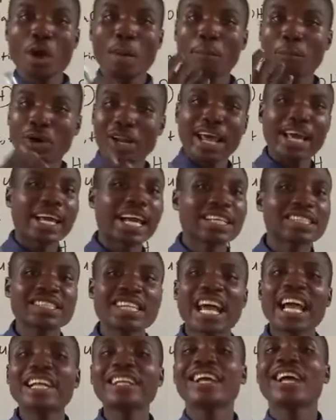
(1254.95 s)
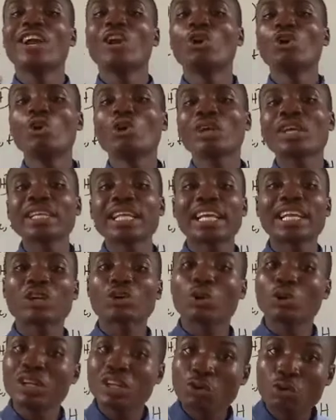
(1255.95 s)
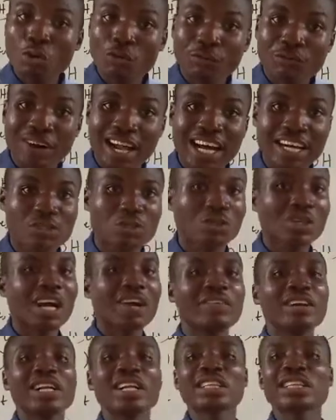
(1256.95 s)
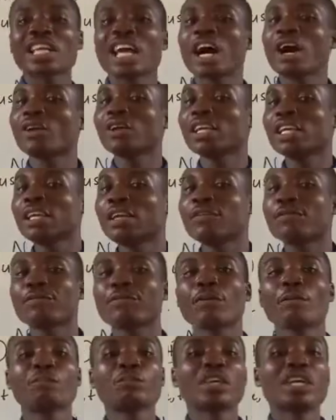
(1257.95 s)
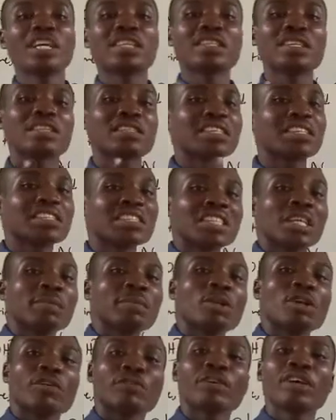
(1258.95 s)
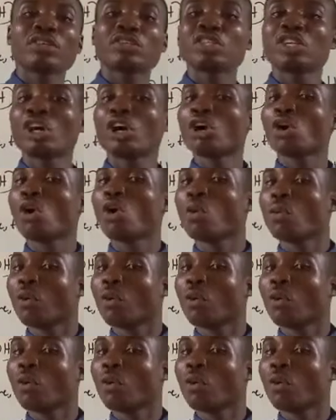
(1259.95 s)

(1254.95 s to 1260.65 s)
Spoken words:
But like I said, looking at the conical flask, you can't really tell if it is 16 mole of HCl or